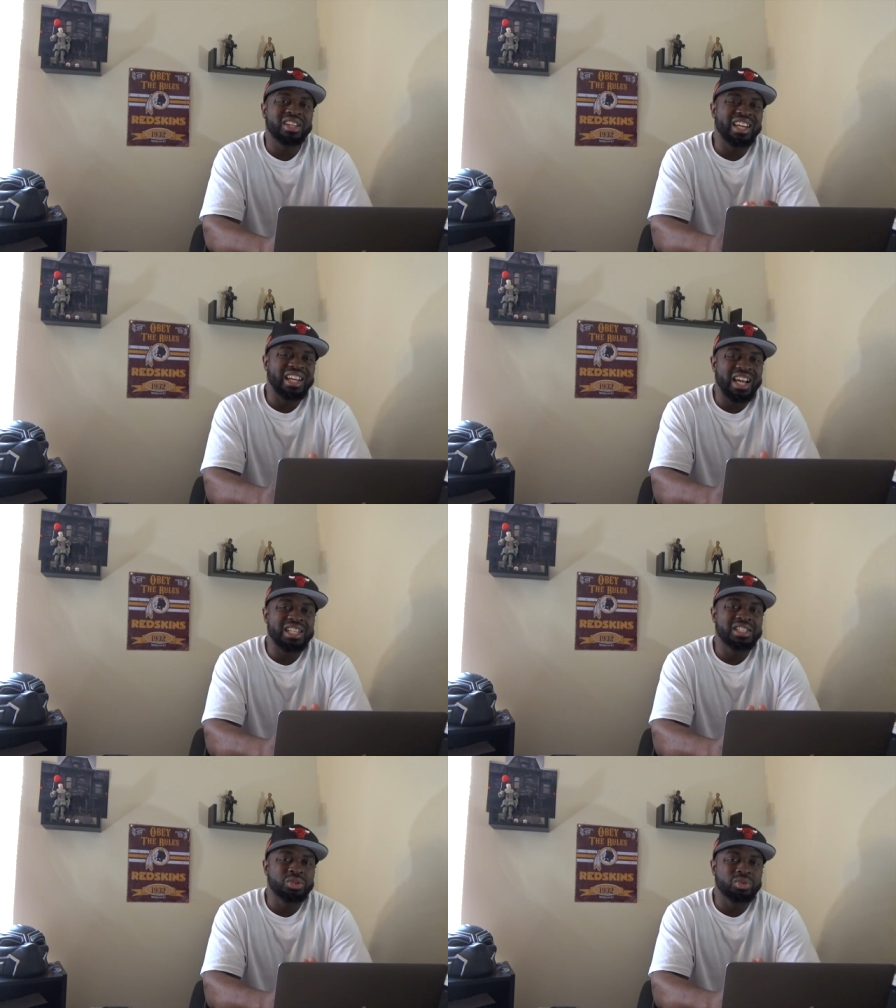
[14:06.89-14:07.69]
And
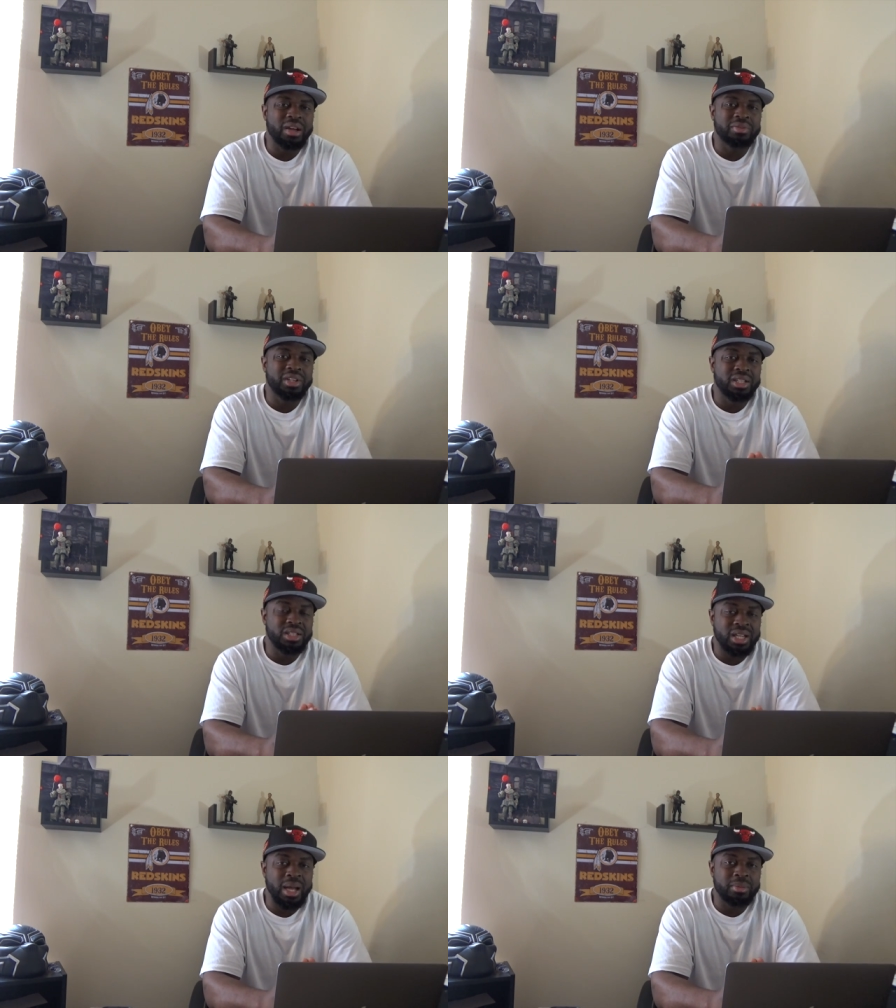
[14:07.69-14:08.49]
lastly, do not forget
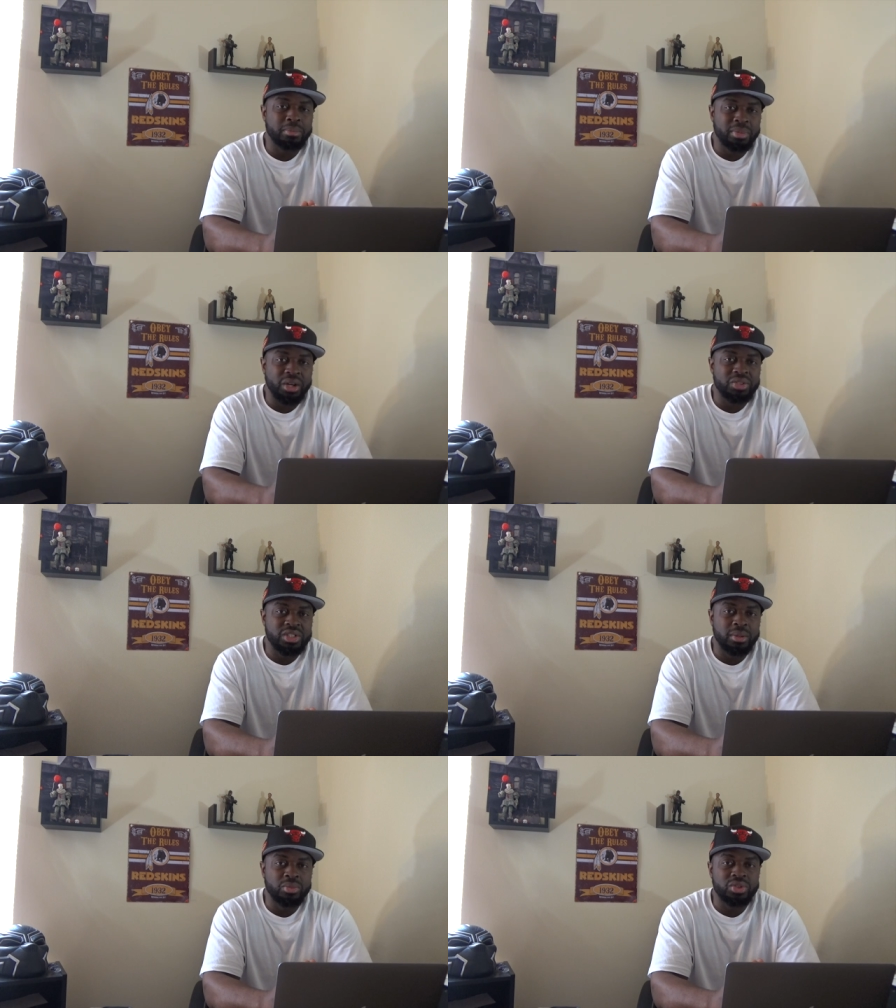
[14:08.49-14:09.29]
to tap the bell
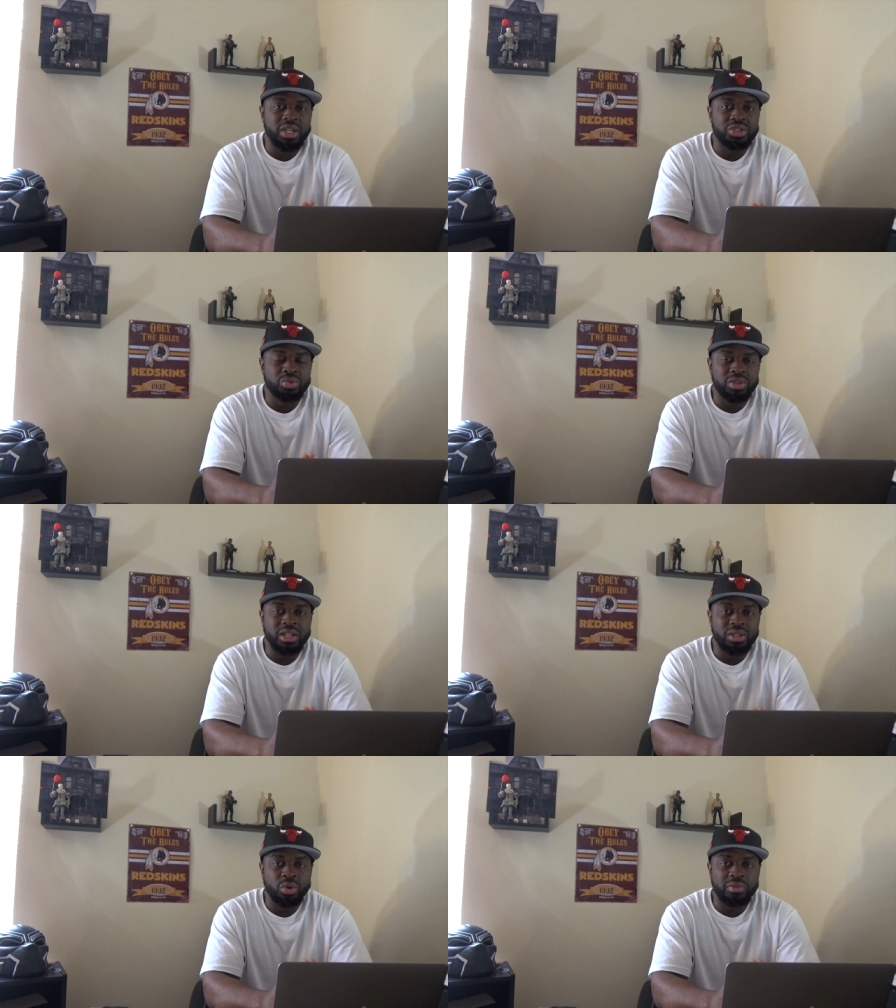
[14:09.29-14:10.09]
symbol so that you
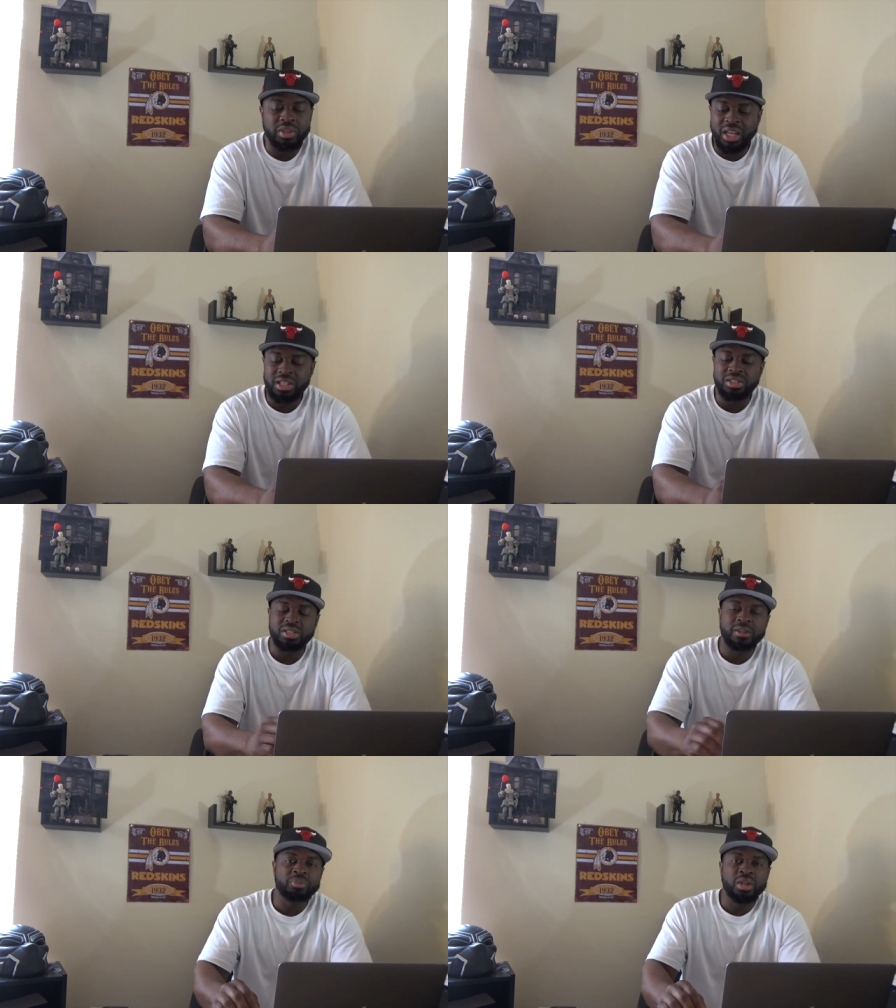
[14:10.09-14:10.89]
get
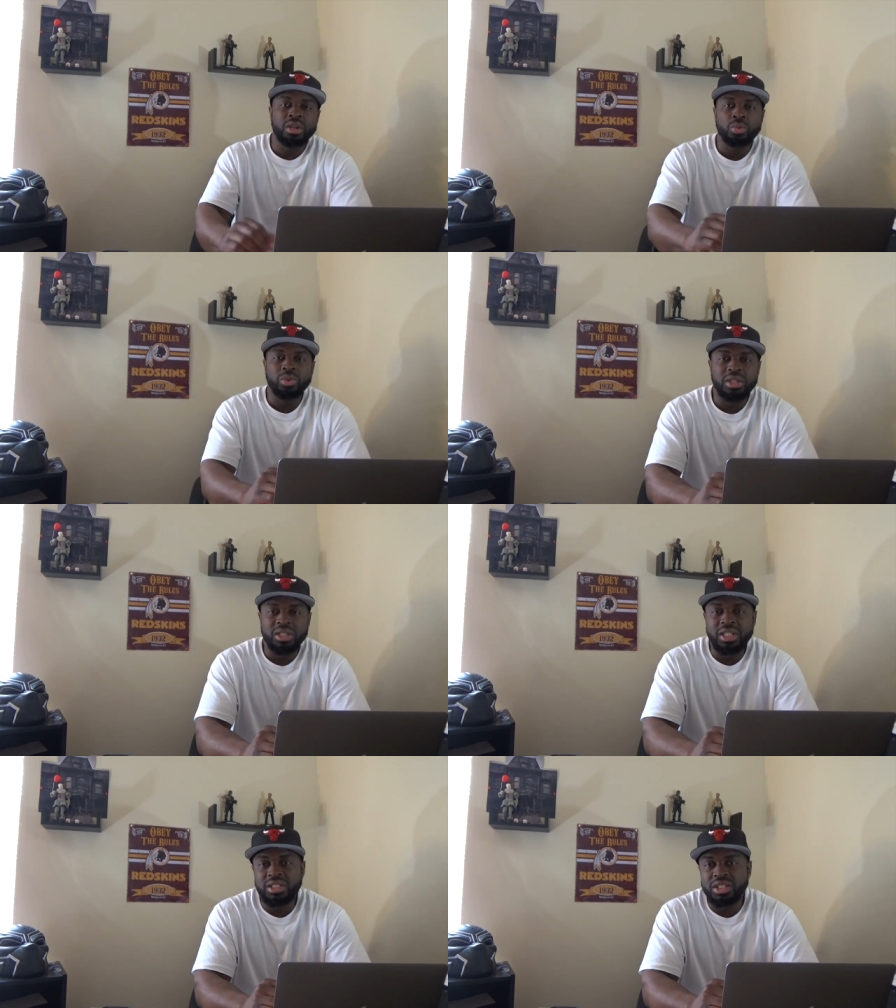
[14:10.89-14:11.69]
notifications when the
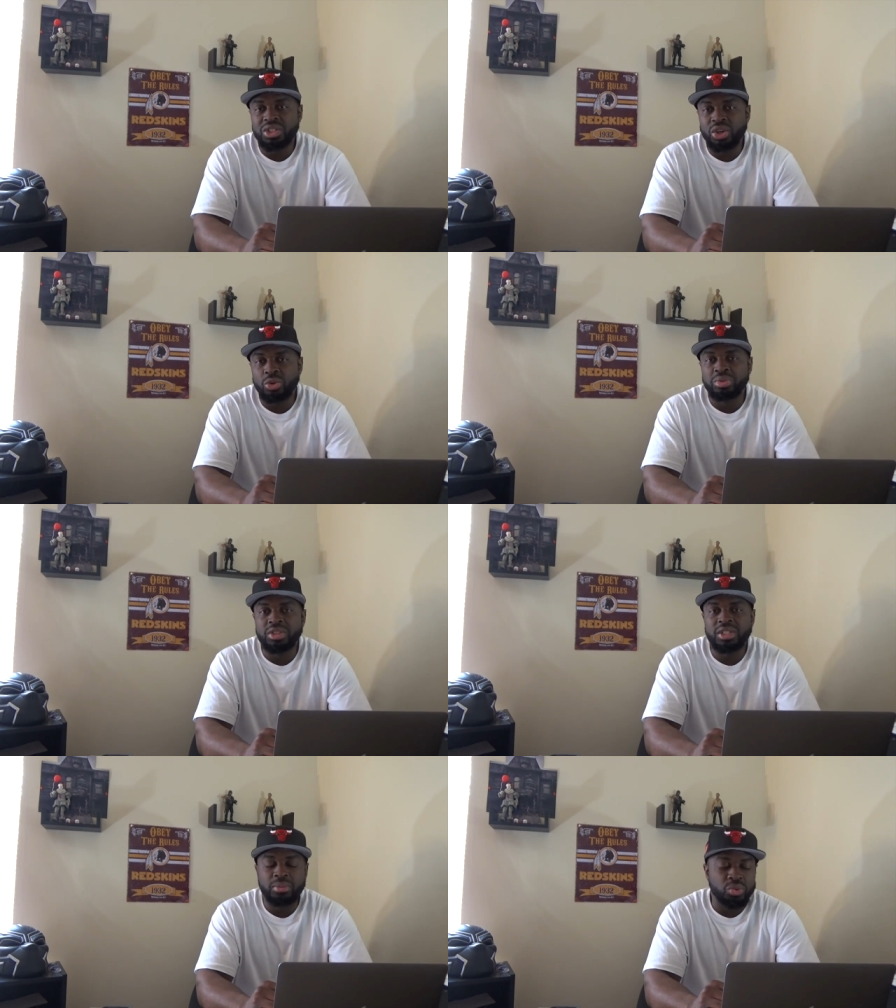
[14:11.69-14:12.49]
DC show
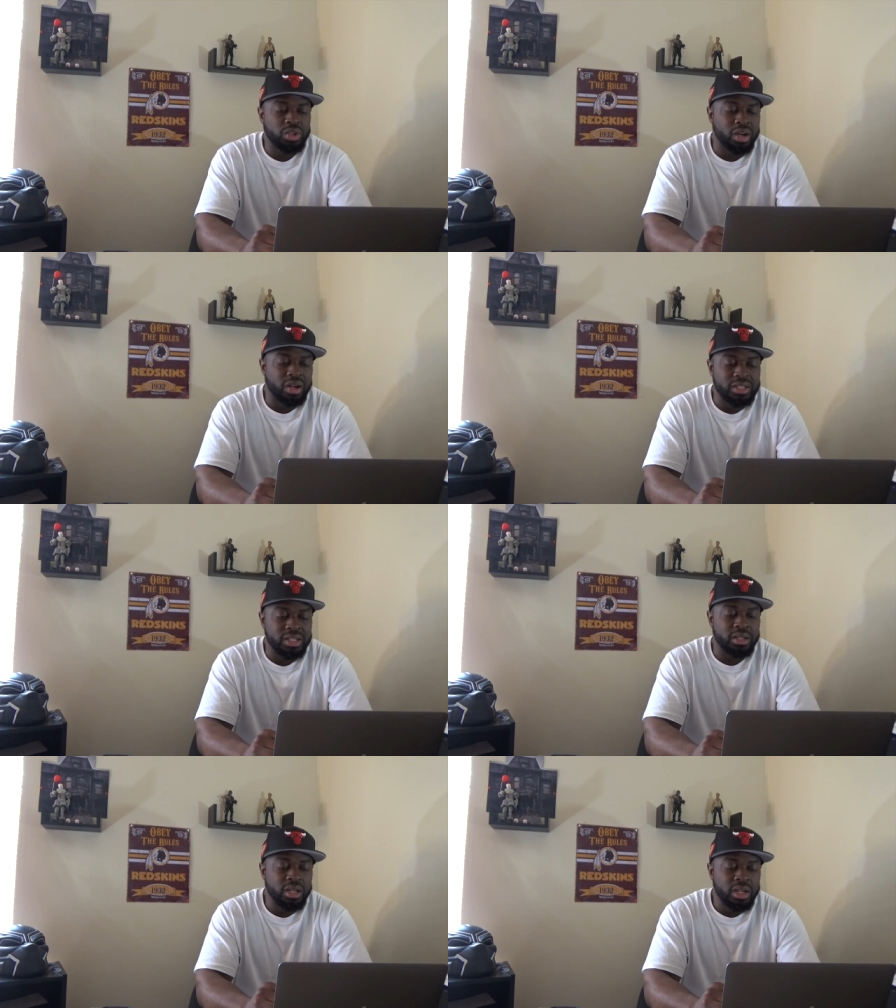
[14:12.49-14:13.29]
puts up new
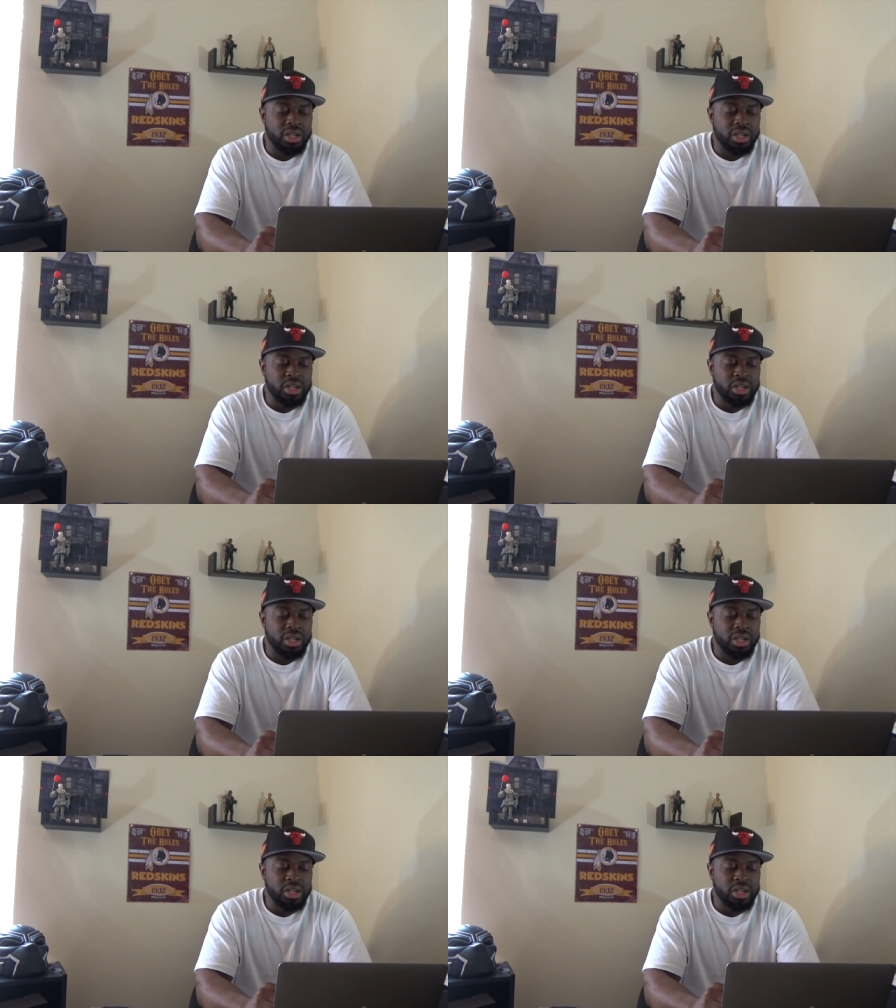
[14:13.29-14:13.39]
content.